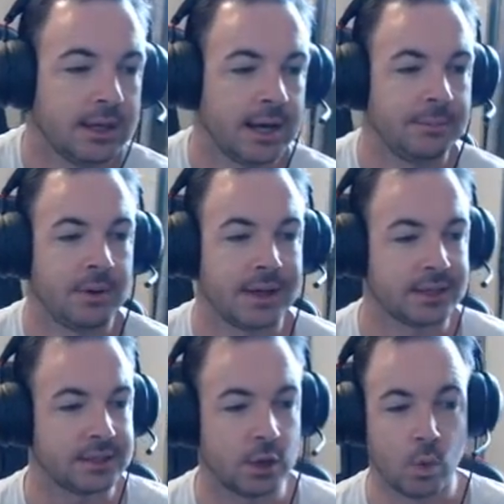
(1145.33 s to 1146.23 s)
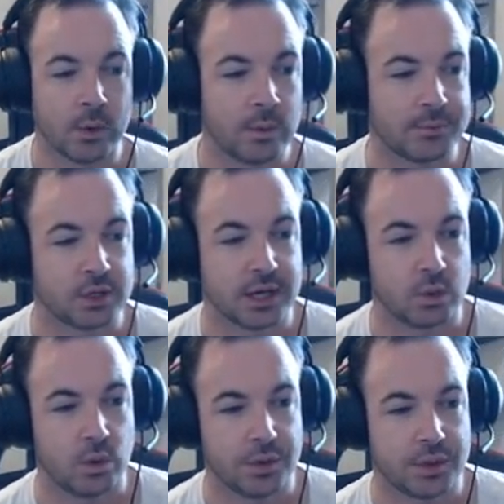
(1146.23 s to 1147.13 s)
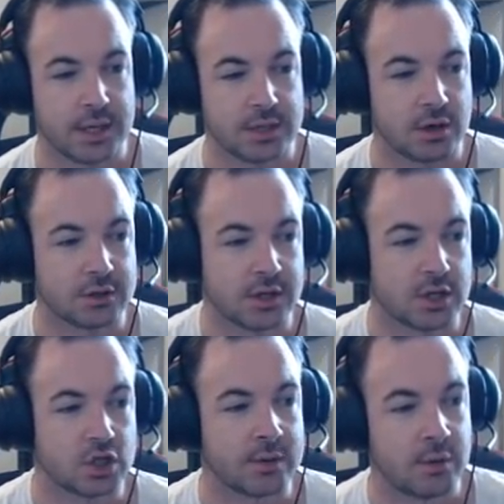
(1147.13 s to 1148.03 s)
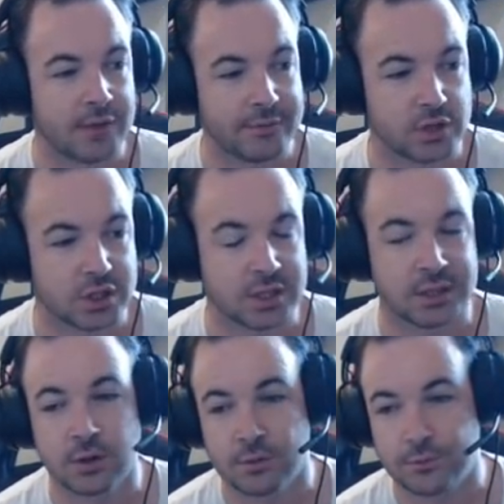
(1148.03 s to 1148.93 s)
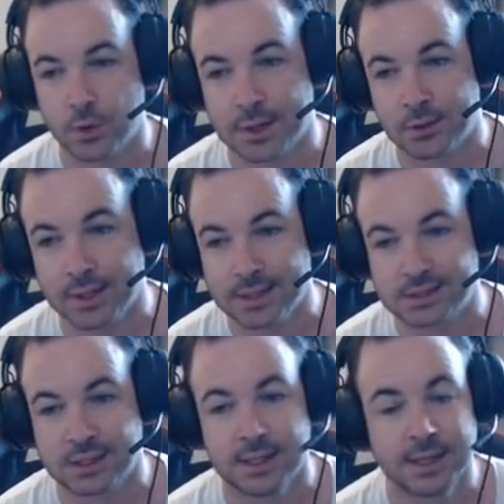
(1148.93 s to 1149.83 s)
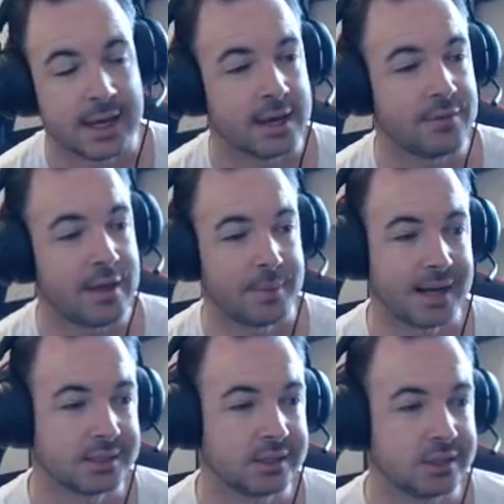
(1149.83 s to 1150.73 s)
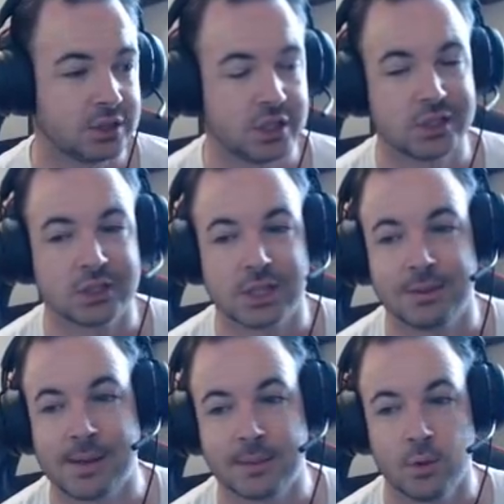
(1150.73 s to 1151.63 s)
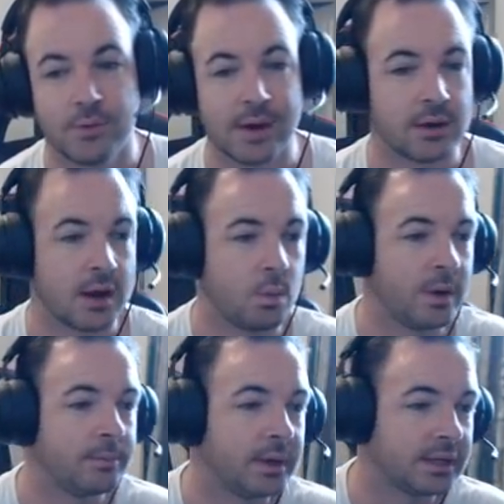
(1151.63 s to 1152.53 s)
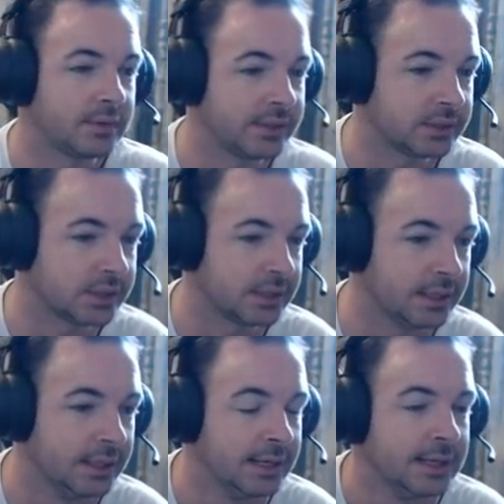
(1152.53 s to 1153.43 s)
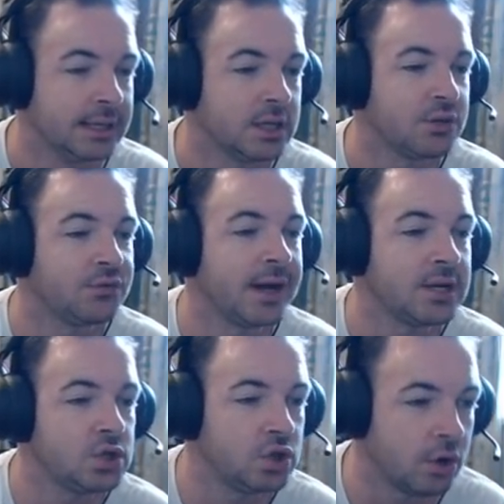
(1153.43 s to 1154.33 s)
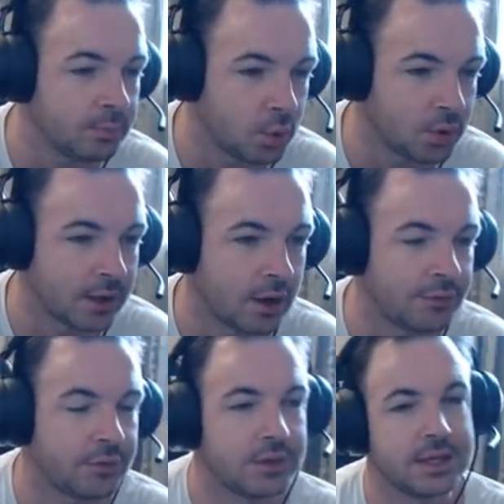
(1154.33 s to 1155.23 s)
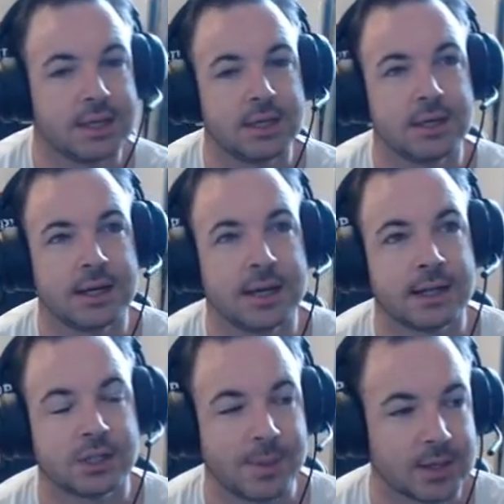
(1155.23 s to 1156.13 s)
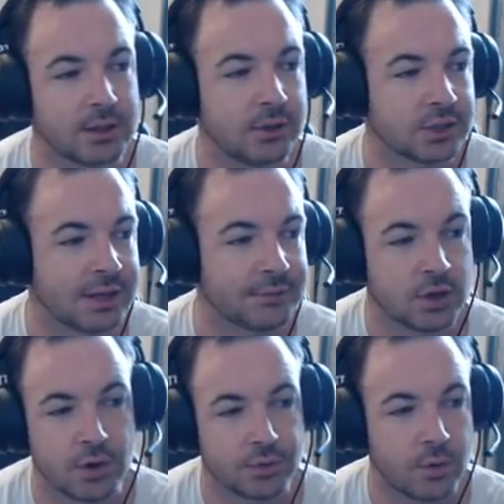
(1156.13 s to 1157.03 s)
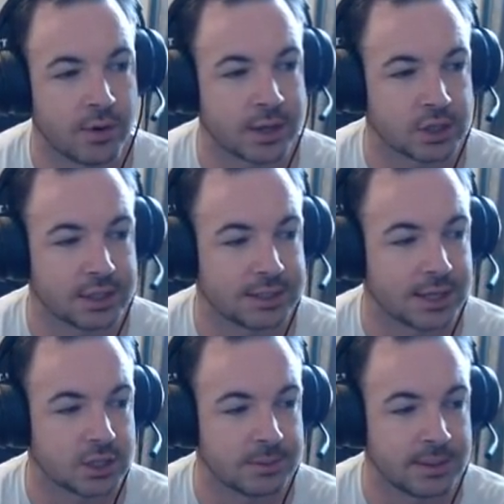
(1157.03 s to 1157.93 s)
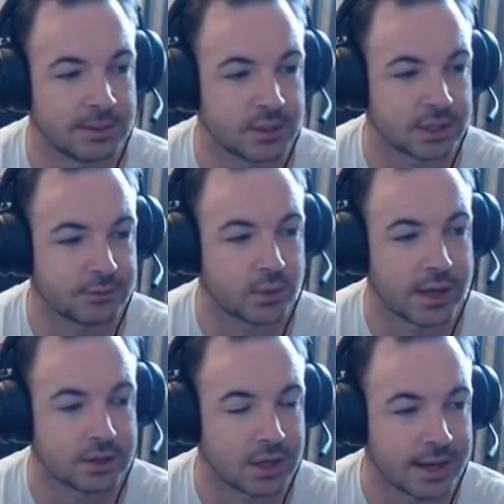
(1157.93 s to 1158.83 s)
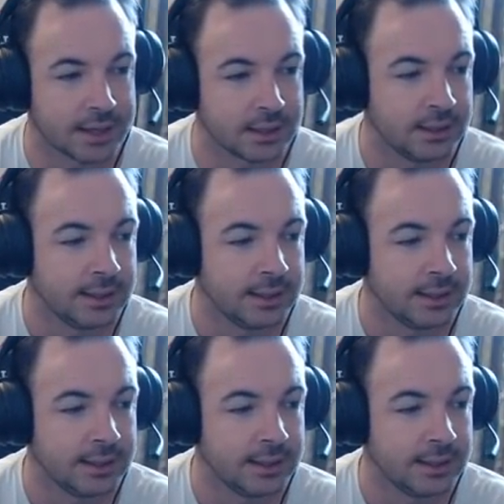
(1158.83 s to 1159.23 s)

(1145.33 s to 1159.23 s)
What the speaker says: I can take one whip check with the doctor to try and revive Shishkin, 14 or less, and if that passes, Shishkin's going to be able to move out and win pretty convincingly. If I don't pull that off, the Speculo is going to have to go through and actually touch the middle objective without dying.